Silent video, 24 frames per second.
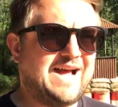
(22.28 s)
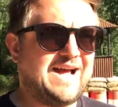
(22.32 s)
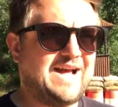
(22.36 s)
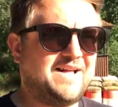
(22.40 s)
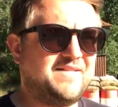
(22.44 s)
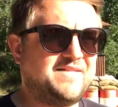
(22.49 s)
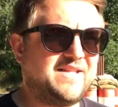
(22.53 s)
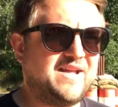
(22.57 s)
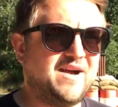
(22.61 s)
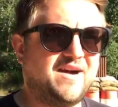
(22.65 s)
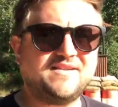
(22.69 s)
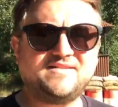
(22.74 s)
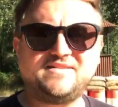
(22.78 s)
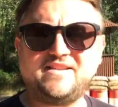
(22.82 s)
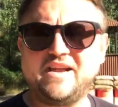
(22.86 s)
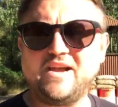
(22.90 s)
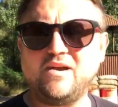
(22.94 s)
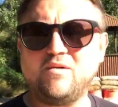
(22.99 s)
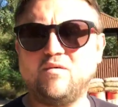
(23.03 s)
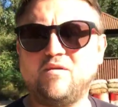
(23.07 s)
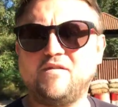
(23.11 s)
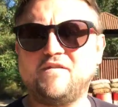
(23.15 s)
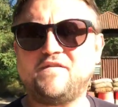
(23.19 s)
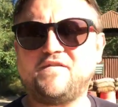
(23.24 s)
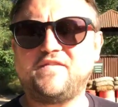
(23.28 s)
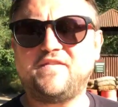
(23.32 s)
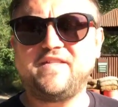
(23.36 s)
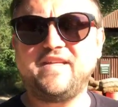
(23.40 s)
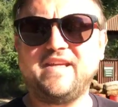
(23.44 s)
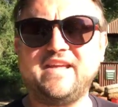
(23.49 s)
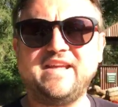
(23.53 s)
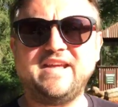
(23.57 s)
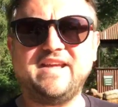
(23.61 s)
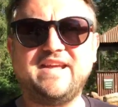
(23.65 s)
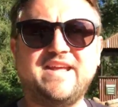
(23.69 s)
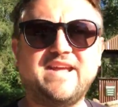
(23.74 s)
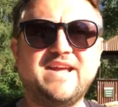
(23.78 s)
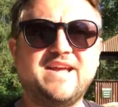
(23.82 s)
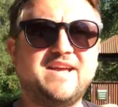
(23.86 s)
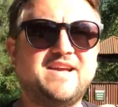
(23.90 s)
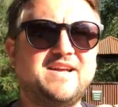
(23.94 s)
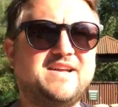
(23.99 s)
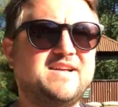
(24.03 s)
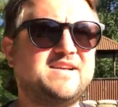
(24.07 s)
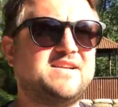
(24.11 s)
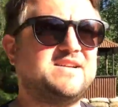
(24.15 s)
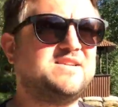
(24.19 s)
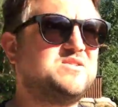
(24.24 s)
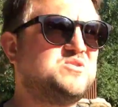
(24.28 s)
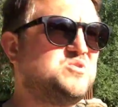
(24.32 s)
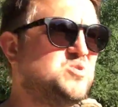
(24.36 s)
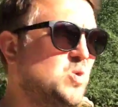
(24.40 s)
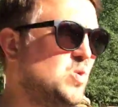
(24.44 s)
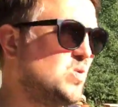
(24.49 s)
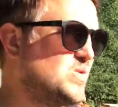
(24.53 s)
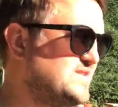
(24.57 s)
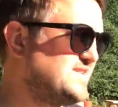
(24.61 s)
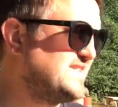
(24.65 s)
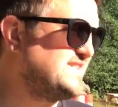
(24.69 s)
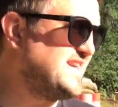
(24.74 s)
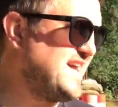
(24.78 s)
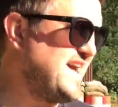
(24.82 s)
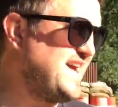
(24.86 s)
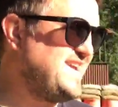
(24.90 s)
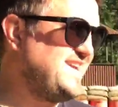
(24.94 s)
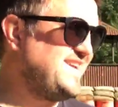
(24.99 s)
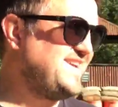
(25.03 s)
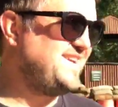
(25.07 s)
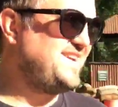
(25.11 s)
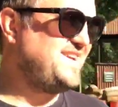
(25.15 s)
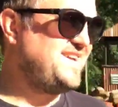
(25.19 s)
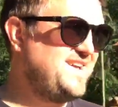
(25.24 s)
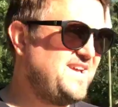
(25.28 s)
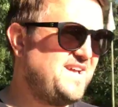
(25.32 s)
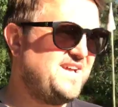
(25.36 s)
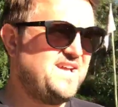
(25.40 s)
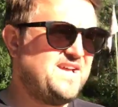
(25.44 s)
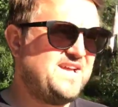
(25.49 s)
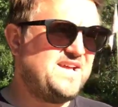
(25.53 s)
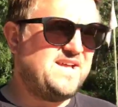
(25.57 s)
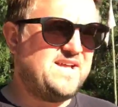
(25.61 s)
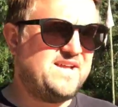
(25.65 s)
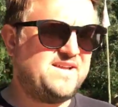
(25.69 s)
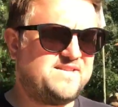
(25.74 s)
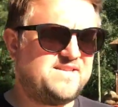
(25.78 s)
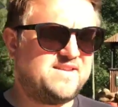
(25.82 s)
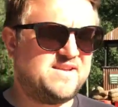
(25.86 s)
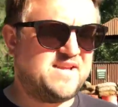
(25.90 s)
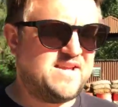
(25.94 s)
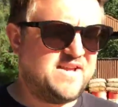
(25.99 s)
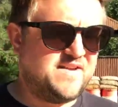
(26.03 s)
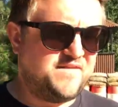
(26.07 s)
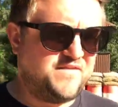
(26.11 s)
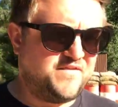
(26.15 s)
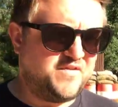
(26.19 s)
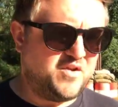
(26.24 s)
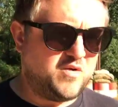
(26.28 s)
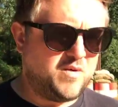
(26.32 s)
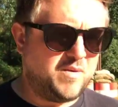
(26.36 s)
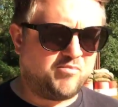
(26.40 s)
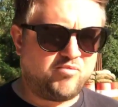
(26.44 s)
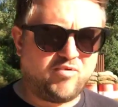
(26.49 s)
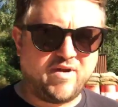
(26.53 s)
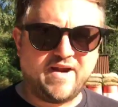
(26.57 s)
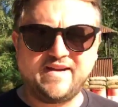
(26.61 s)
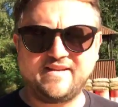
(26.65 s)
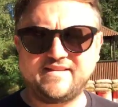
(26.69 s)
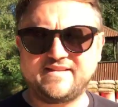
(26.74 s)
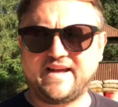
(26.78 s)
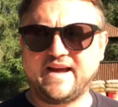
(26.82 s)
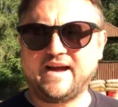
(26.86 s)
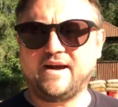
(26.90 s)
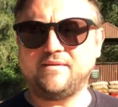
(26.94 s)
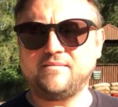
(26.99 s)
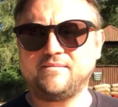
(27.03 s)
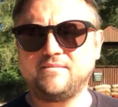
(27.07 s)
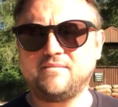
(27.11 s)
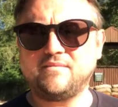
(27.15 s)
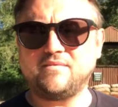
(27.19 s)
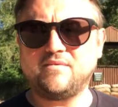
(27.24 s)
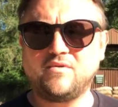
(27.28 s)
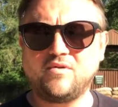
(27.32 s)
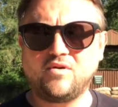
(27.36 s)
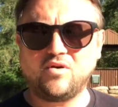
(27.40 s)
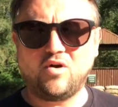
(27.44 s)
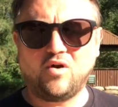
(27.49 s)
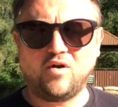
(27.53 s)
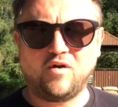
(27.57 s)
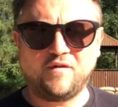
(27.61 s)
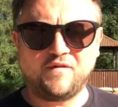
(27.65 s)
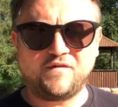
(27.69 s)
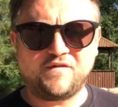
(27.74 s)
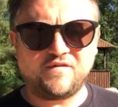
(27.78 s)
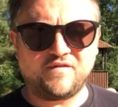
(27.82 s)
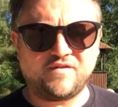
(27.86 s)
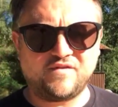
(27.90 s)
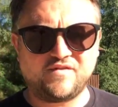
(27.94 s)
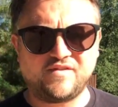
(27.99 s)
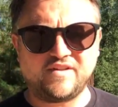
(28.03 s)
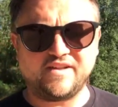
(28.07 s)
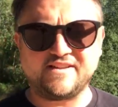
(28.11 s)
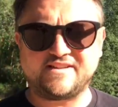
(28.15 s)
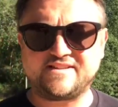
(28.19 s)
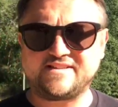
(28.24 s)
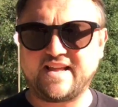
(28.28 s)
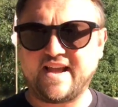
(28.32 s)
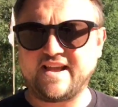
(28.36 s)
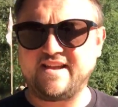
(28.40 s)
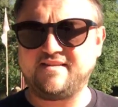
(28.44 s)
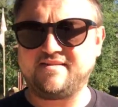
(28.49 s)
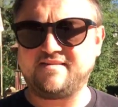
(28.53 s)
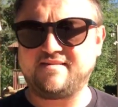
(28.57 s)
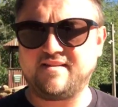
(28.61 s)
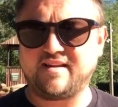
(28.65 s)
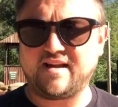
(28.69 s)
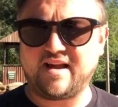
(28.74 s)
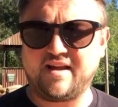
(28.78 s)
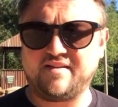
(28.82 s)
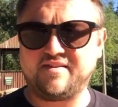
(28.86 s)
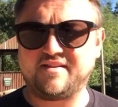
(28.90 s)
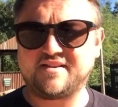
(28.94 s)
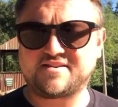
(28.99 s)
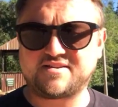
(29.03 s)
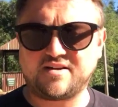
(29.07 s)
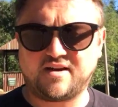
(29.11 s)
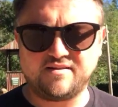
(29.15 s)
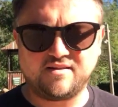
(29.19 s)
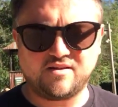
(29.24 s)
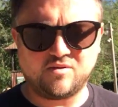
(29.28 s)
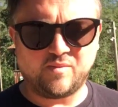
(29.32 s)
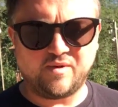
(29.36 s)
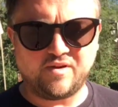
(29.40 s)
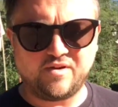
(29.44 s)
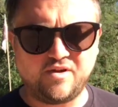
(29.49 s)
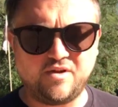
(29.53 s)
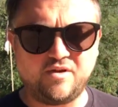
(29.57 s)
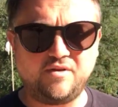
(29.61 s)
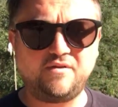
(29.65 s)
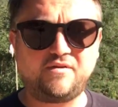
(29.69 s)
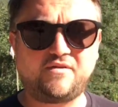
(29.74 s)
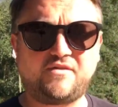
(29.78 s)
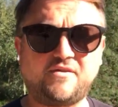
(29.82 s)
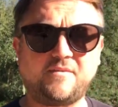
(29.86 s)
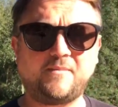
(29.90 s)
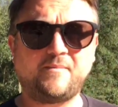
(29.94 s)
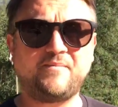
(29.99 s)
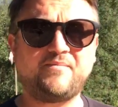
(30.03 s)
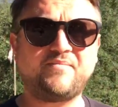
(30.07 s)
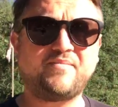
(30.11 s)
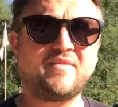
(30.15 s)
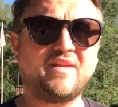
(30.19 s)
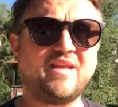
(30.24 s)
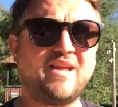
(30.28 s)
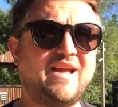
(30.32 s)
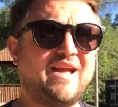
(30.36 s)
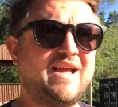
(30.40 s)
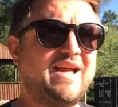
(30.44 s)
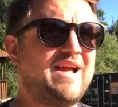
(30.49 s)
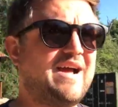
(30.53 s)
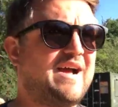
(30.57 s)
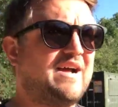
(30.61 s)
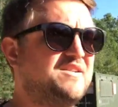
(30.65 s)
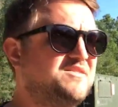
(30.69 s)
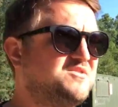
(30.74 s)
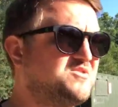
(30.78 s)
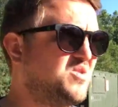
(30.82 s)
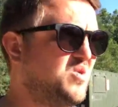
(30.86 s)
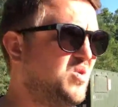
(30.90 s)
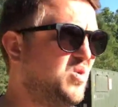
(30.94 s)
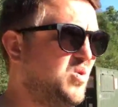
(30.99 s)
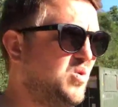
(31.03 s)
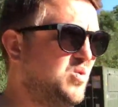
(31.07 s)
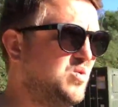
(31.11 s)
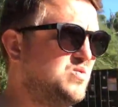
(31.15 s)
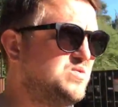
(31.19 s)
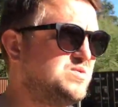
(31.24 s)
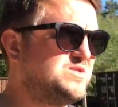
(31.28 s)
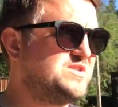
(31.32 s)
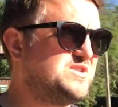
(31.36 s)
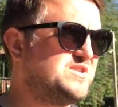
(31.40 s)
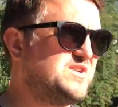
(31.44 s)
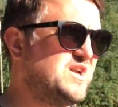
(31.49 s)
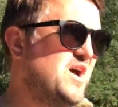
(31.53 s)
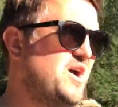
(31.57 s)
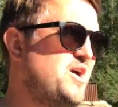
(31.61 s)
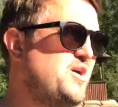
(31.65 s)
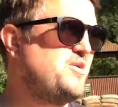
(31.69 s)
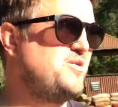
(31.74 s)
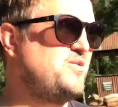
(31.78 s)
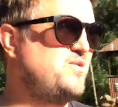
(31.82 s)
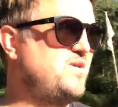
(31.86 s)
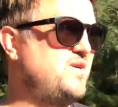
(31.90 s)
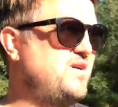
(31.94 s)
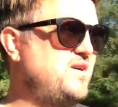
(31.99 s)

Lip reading: The idea of the talk today is to give you a breakdown of the estate and the site that we use, and to also